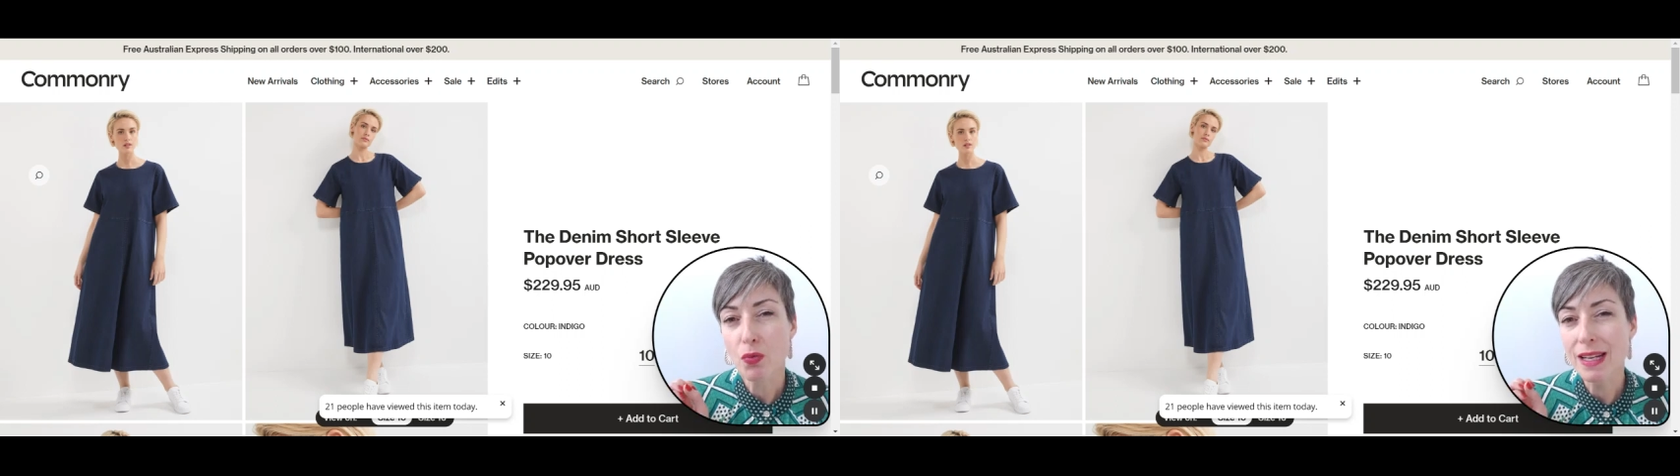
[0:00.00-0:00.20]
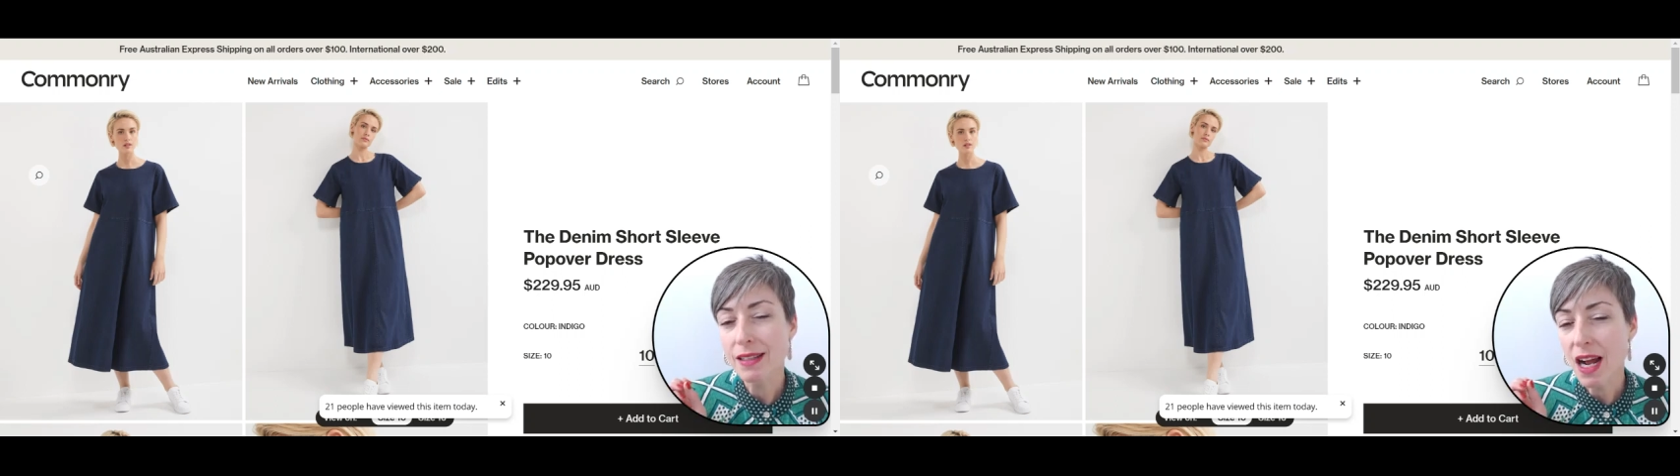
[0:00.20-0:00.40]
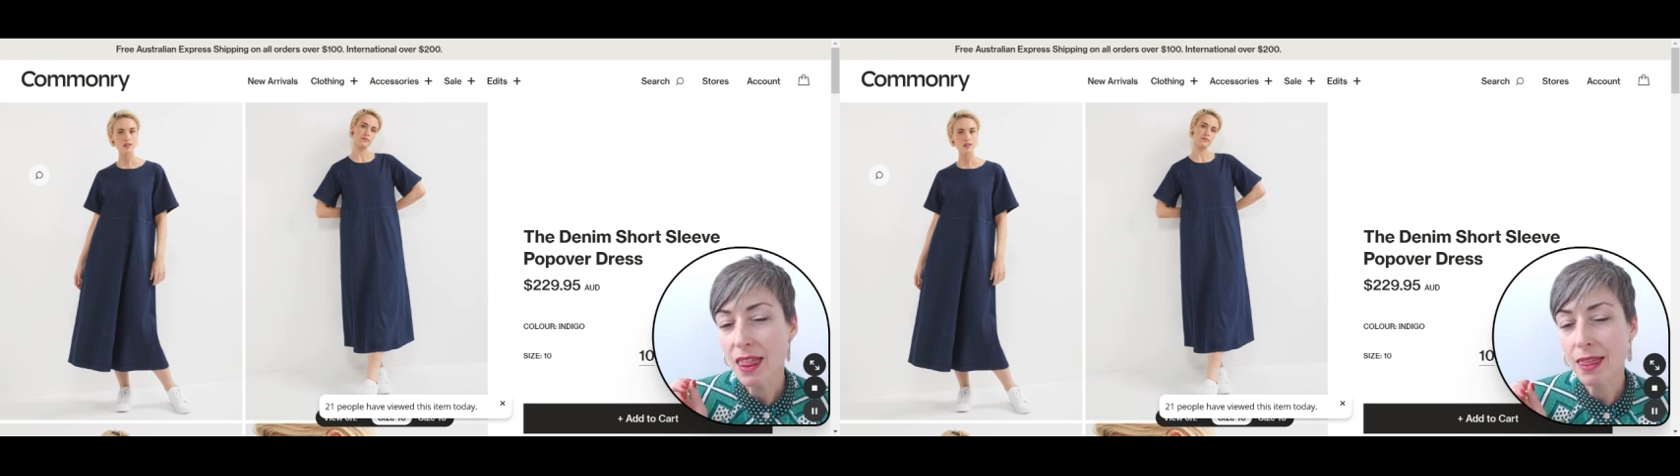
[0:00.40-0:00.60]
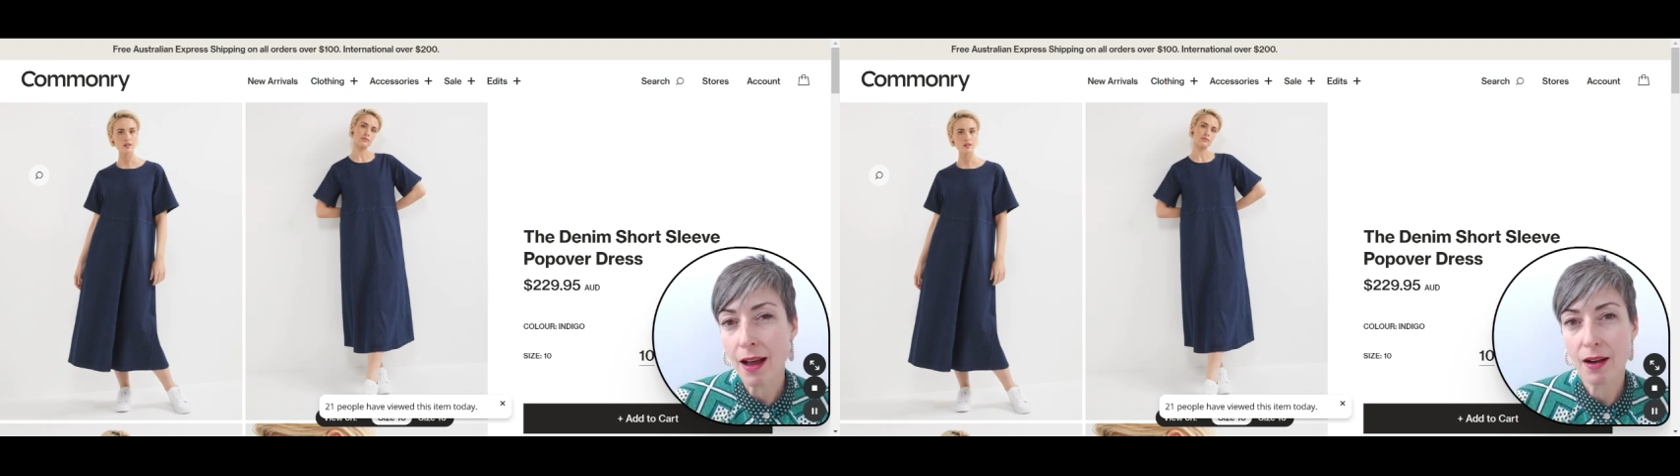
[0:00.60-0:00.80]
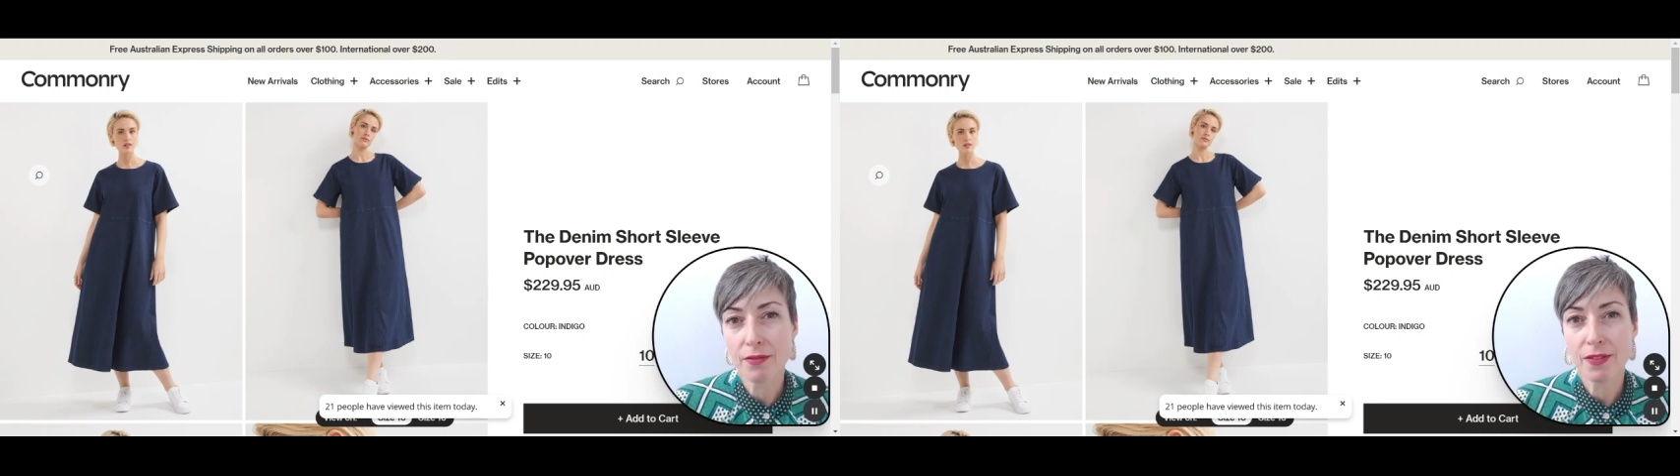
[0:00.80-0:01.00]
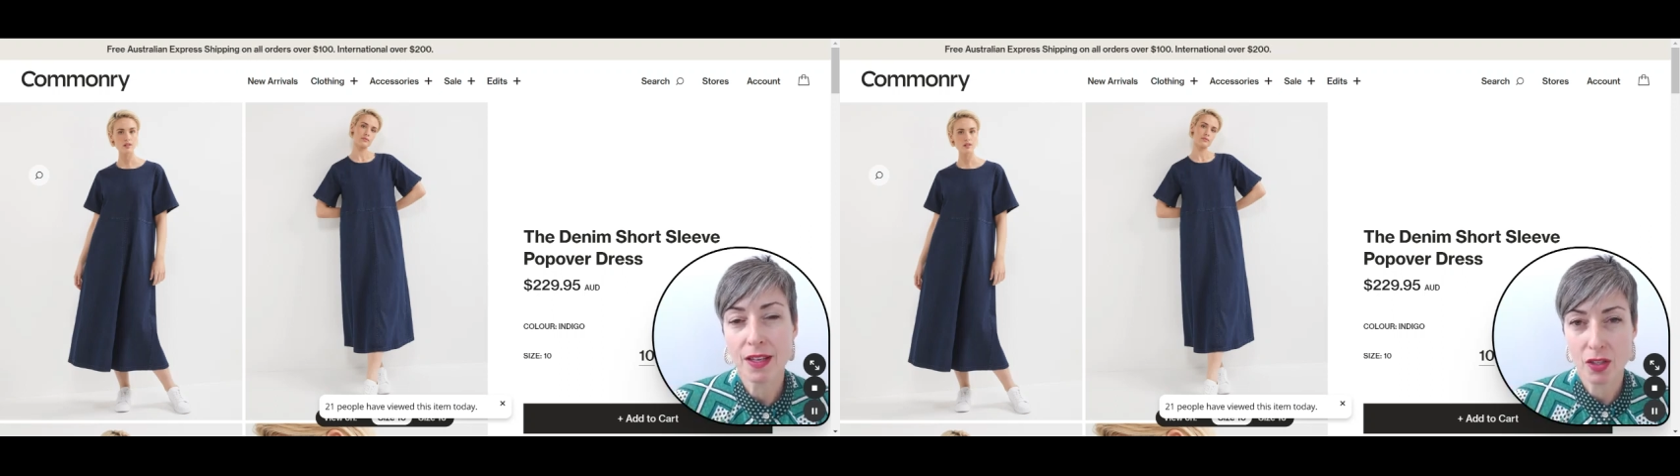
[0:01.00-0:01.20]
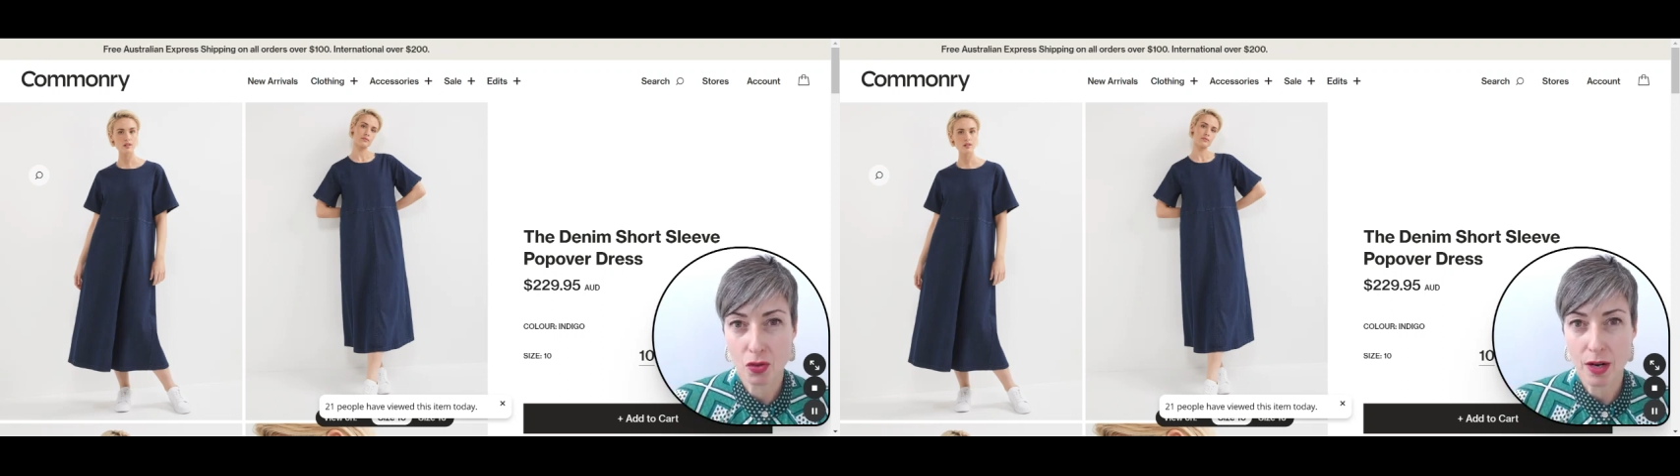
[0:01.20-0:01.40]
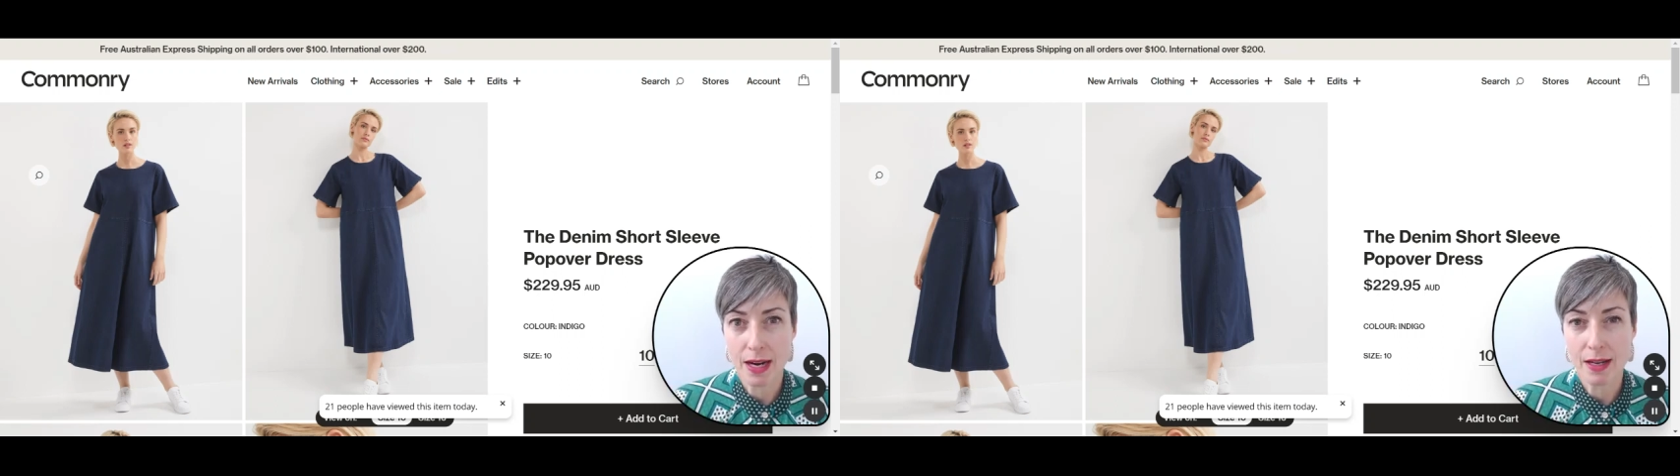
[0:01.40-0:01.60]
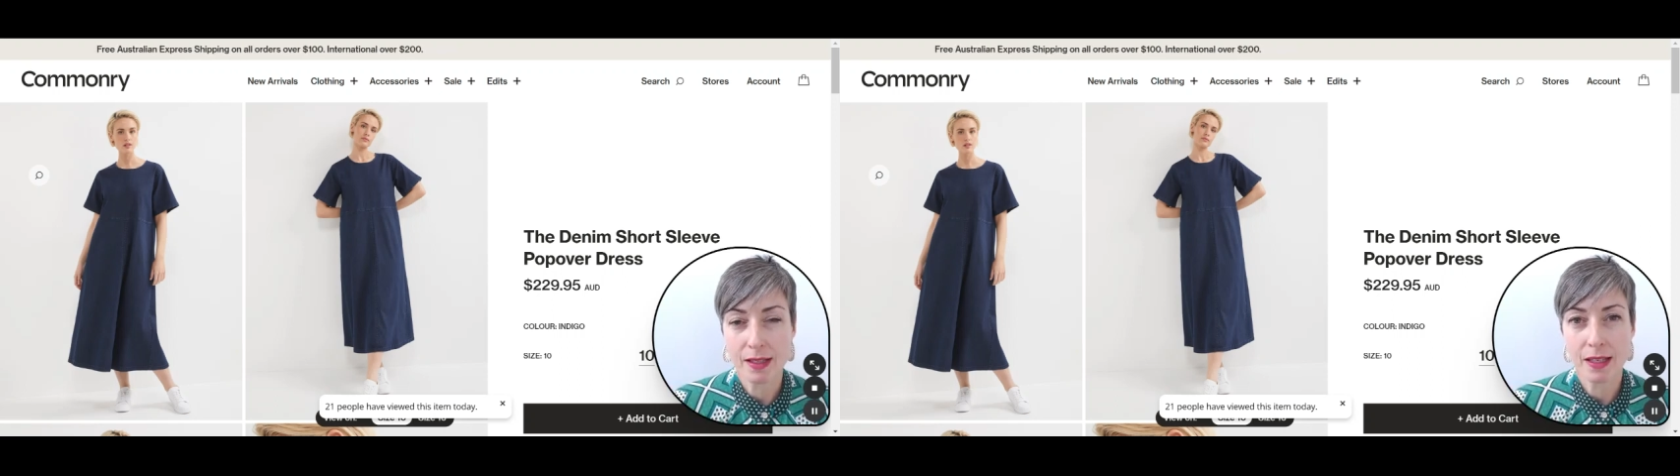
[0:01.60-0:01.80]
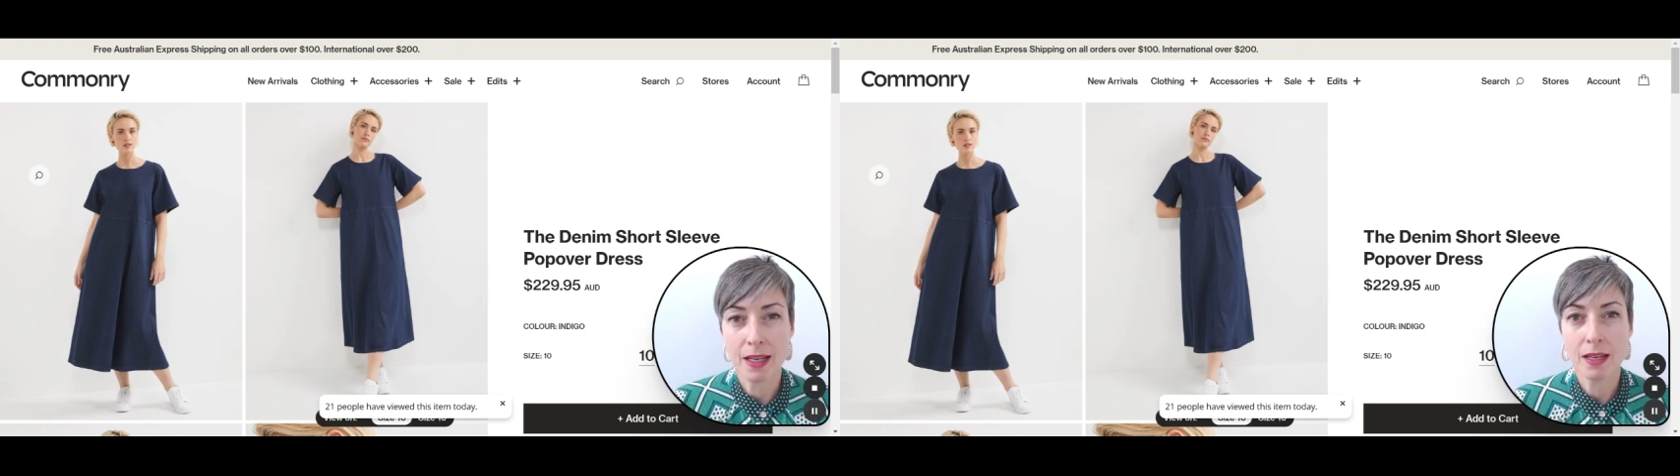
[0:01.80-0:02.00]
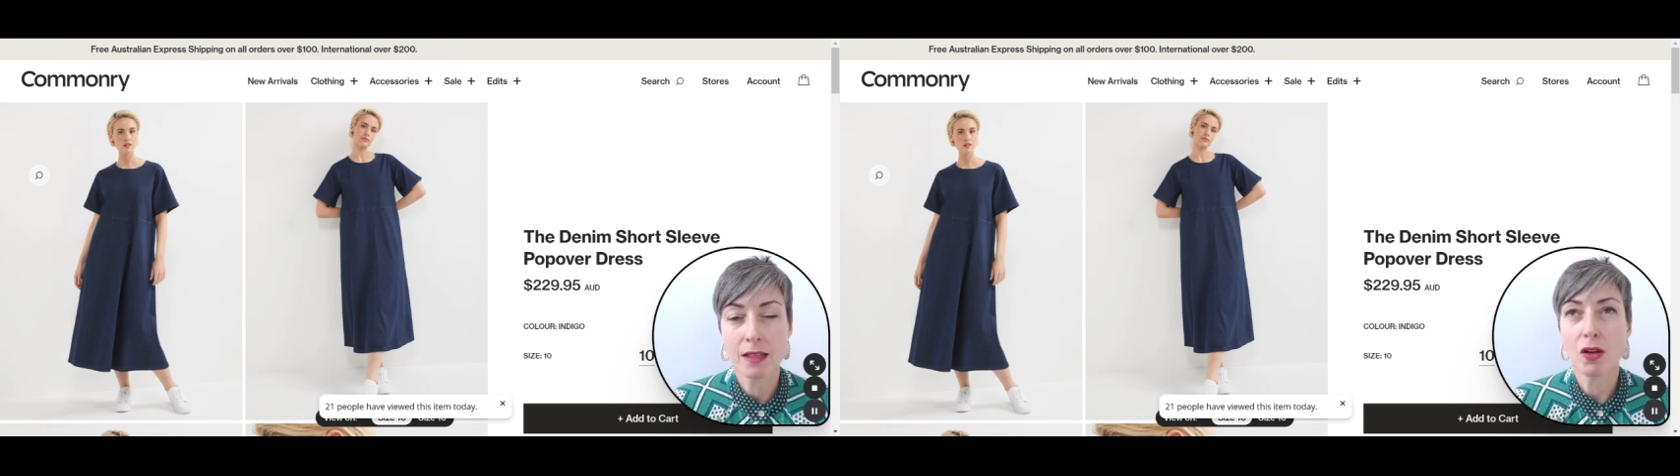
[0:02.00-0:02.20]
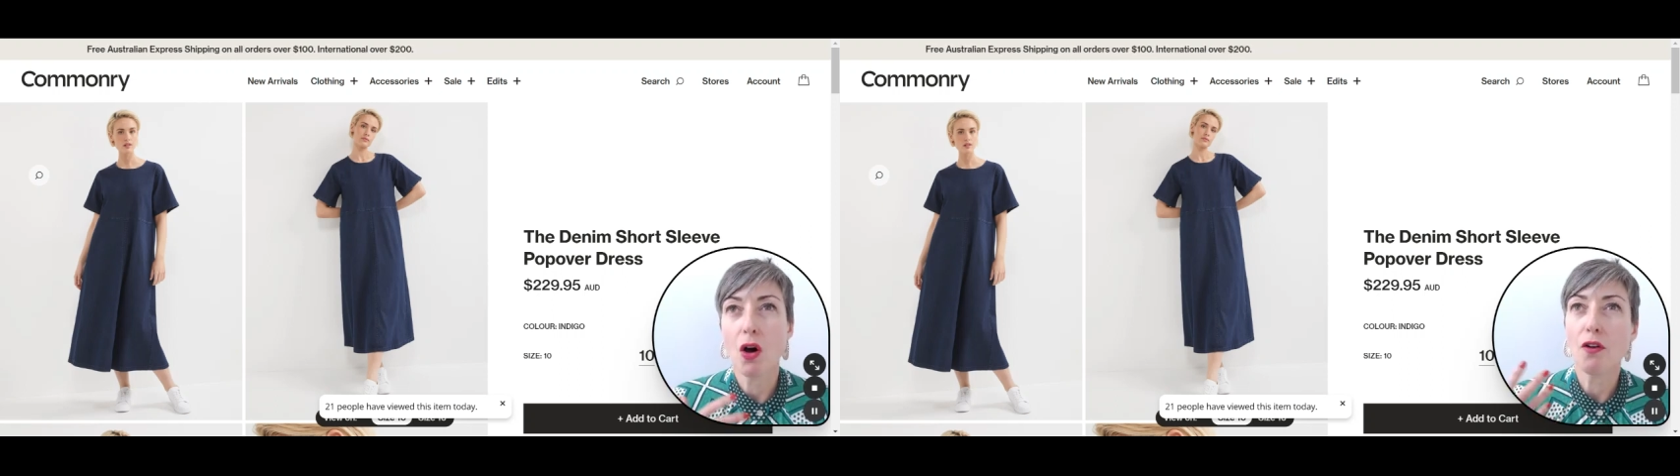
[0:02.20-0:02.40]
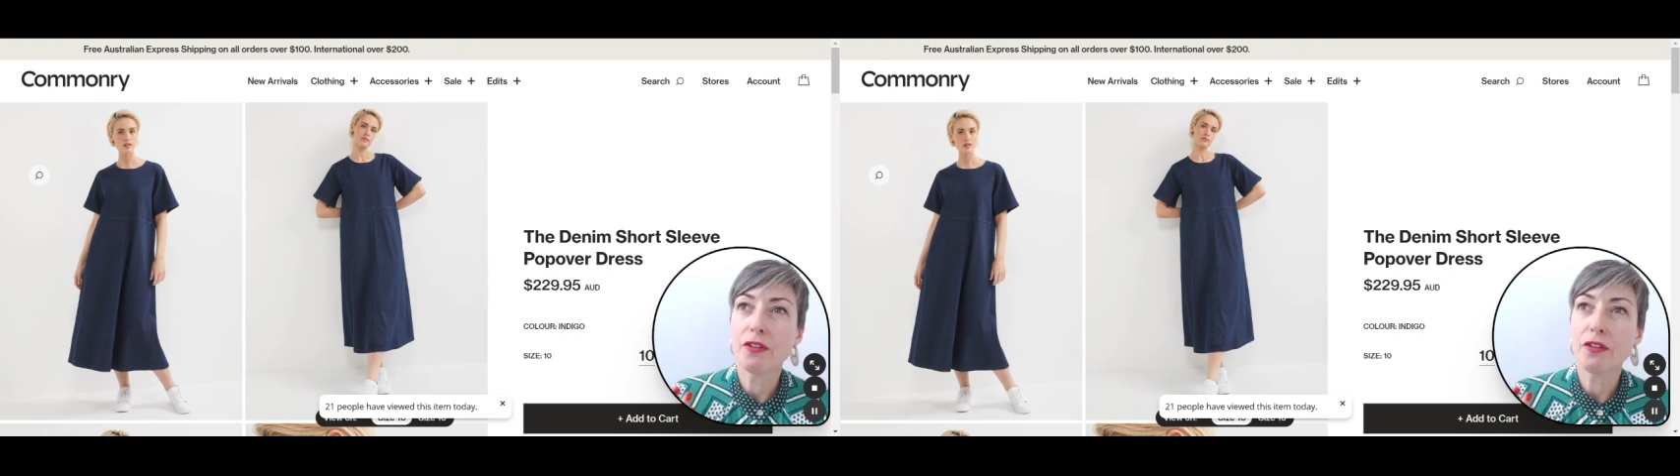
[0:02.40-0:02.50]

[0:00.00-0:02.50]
The reason I love this dress is